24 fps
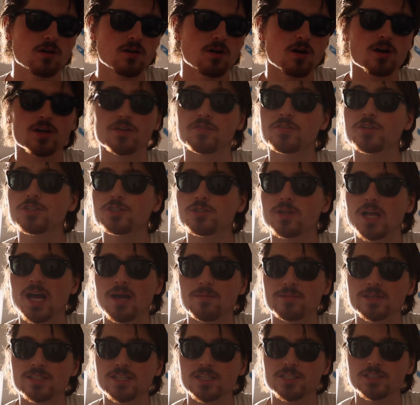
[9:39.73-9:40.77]
artificial
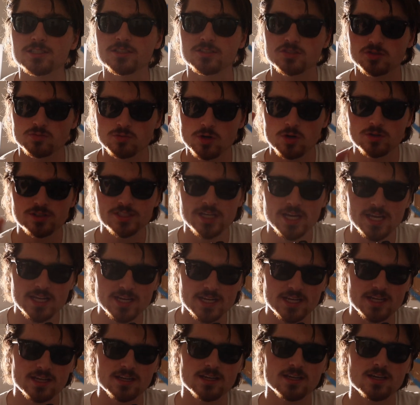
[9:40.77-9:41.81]
habitations,
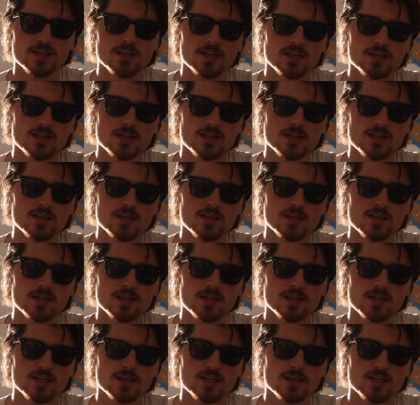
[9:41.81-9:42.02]
rotating,